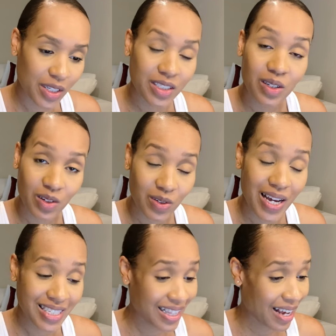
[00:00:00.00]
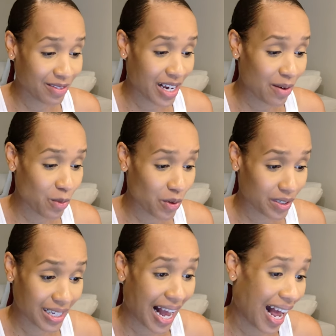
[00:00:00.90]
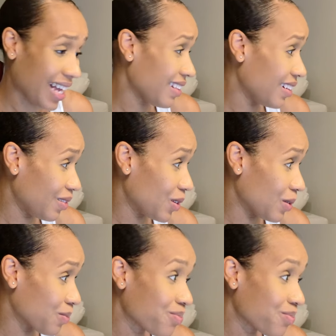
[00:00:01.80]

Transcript: This also has a lifetime warranty. I love them.